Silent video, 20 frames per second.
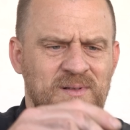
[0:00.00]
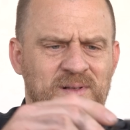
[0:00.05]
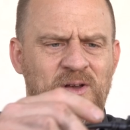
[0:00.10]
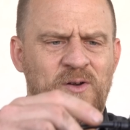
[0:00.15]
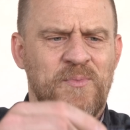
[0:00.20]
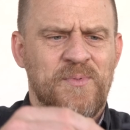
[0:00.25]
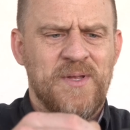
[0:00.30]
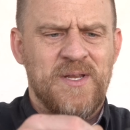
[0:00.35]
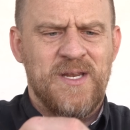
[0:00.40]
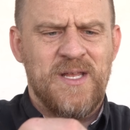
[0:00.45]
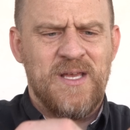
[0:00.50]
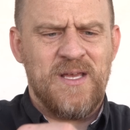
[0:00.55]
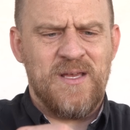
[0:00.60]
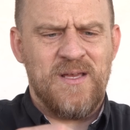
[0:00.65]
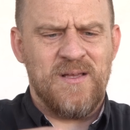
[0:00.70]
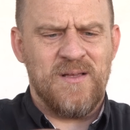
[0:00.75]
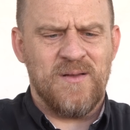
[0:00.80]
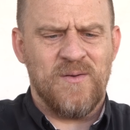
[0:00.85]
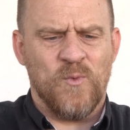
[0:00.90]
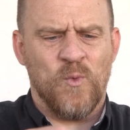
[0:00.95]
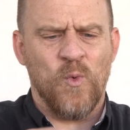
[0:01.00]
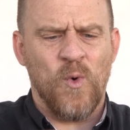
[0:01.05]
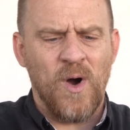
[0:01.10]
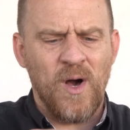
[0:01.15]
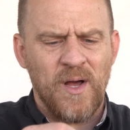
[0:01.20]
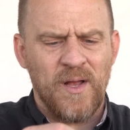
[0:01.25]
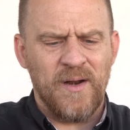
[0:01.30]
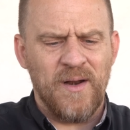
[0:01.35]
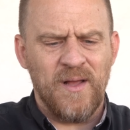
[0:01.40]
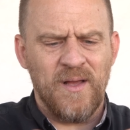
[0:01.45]

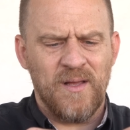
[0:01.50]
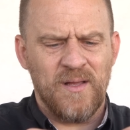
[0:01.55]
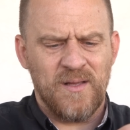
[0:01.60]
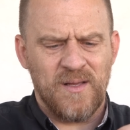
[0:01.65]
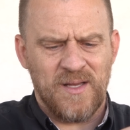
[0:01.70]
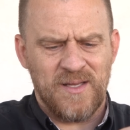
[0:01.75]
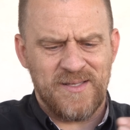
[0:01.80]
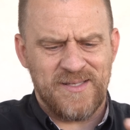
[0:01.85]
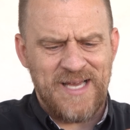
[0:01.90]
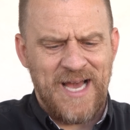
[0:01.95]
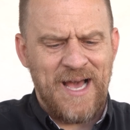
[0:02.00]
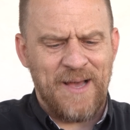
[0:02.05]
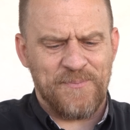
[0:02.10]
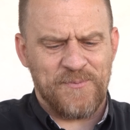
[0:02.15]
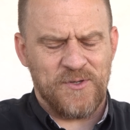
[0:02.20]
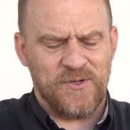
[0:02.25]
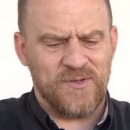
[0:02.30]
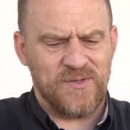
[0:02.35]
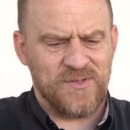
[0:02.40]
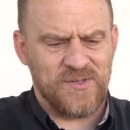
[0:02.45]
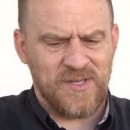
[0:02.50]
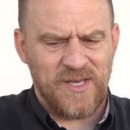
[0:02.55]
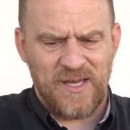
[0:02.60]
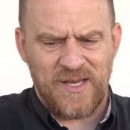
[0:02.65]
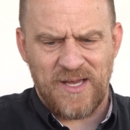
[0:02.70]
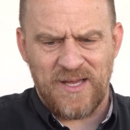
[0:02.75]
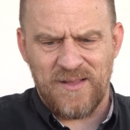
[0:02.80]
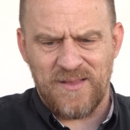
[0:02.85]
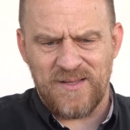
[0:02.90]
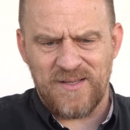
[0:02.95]
OBD1 adapters.
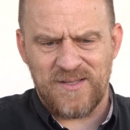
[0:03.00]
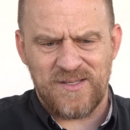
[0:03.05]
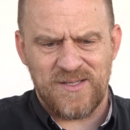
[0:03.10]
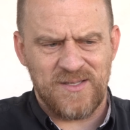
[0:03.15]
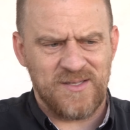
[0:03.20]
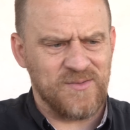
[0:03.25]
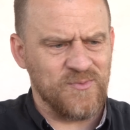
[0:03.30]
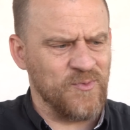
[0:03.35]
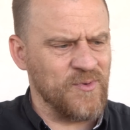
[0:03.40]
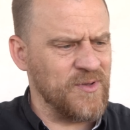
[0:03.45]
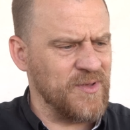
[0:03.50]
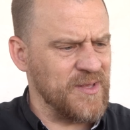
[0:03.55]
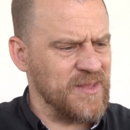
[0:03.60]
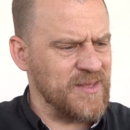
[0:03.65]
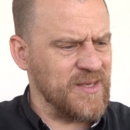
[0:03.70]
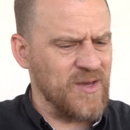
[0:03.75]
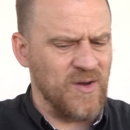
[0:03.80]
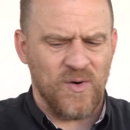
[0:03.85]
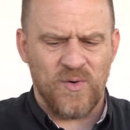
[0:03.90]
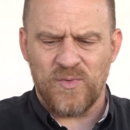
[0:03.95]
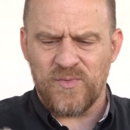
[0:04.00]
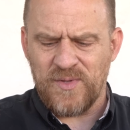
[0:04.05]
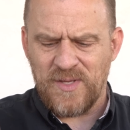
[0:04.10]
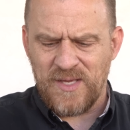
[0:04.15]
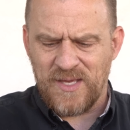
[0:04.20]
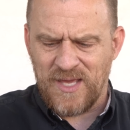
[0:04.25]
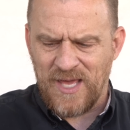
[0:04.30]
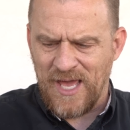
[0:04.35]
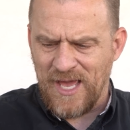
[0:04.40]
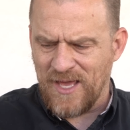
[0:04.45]
Like, I, this is really the
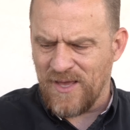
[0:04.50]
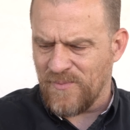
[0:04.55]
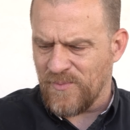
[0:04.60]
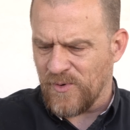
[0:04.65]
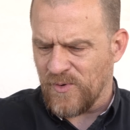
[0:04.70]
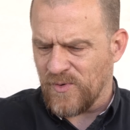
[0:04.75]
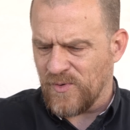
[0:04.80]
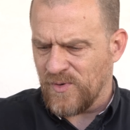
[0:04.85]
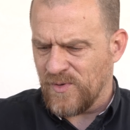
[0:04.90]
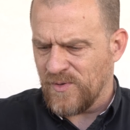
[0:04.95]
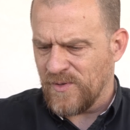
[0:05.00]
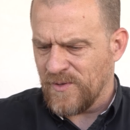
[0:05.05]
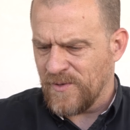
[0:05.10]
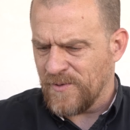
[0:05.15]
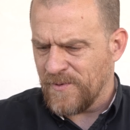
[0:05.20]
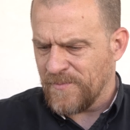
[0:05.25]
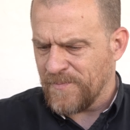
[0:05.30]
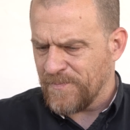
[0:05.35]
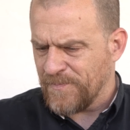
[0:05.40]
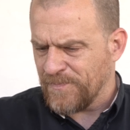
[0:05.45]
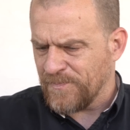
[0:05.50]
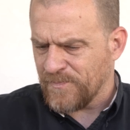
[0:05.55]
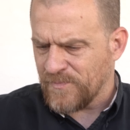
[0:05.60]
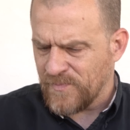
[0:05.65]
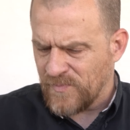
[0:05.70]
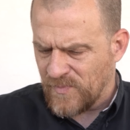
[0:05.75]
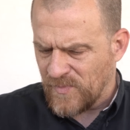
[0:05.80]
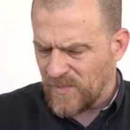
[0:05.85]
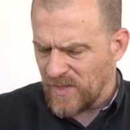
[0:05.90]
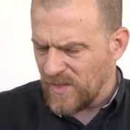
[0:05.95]
only cable
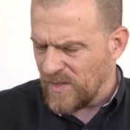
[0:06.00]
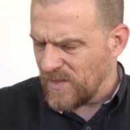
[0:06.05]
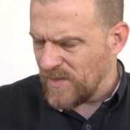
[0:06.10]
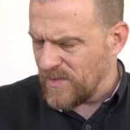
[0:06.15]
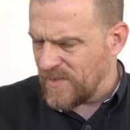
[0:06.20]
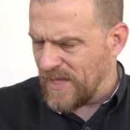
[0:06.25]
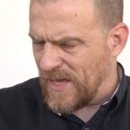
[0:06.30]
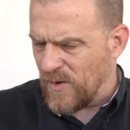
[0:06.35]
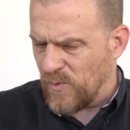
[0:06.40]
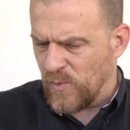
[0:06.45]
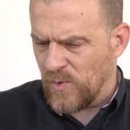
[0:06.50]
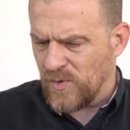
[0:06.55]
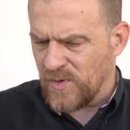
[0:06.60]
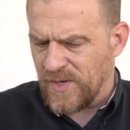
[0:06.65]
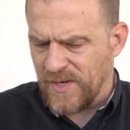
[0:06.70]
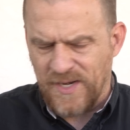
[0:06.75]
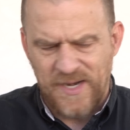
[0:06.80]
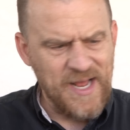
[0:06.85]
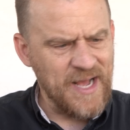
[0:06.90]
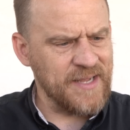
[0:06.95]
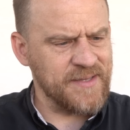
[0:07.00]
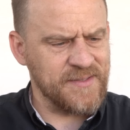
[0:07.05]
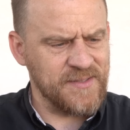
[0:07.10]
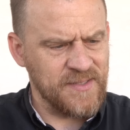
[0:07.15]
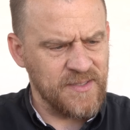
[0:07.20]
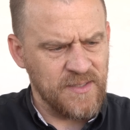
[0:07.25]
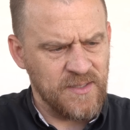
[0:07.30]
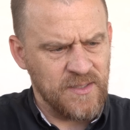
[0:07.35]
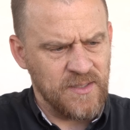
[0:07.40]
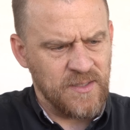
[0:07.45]
that will connect.
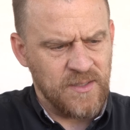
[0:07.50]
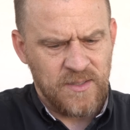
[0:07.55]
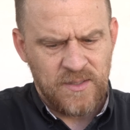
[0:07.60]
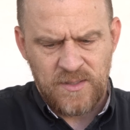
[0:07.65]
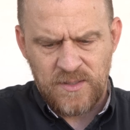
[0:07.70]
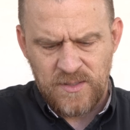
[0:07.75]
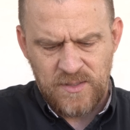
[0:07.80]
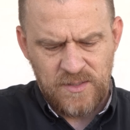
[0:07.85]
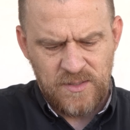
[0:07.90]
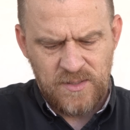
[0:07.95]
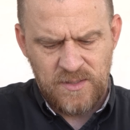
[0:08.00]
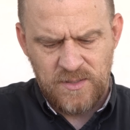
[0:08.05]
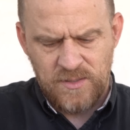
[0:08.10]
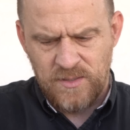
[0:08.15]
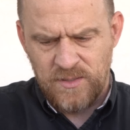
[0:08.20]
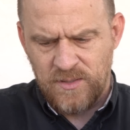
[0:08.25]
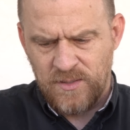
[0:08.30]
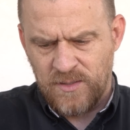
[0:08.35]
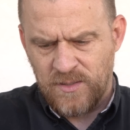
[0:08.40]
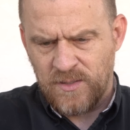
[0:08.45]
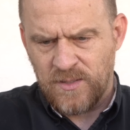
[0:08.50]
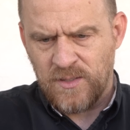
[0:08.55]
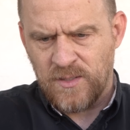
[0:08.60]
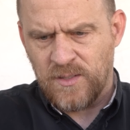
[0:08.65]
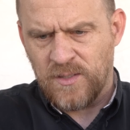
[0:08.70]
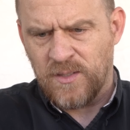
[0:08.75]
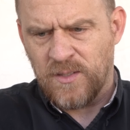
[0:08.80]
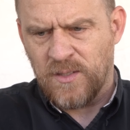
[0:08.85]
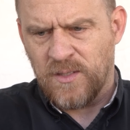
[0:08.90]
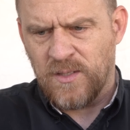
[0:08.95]
This is the worst unboxing
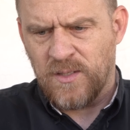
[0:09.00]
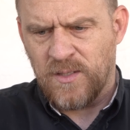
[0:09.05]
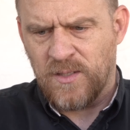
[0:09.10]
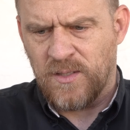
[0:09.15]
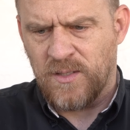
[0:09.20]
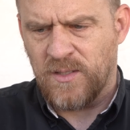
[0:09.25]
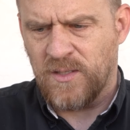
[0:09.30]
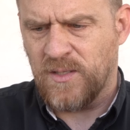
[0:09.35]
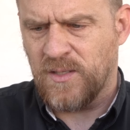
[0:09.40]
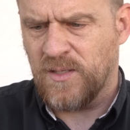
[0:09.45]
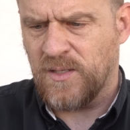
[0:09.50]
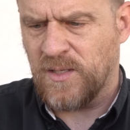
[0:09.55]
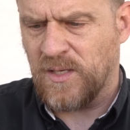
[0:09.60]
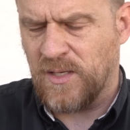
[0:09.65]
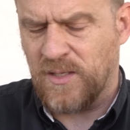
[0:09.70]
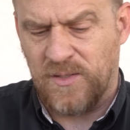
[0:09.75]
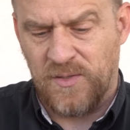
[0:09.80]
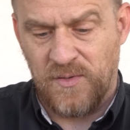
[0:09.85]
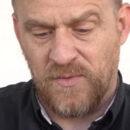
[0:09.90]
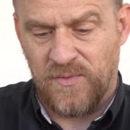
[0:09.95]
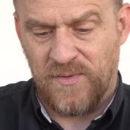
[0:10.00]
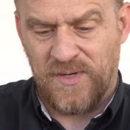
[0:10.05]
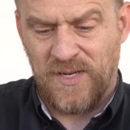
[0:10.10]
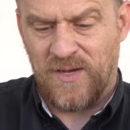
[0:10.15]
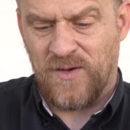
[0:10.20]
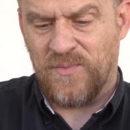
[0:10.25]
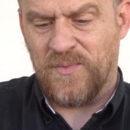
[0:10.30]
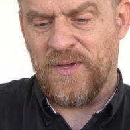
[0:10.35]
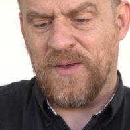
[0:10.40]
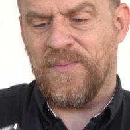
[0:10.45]
ever. Dude,
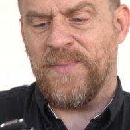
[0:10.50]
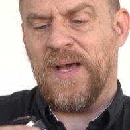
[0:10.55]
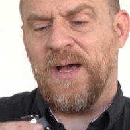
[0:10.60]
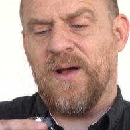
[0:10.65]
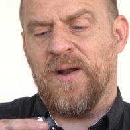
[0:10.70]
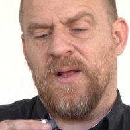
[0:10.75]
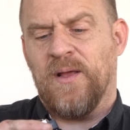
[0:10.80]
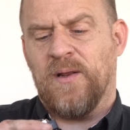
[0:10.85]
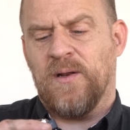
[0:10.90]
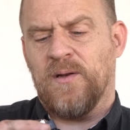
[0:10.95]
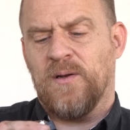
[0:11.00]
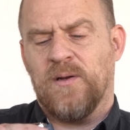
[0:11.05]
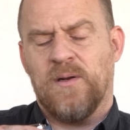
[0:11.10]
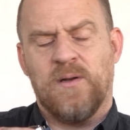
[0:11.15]
tell me about it.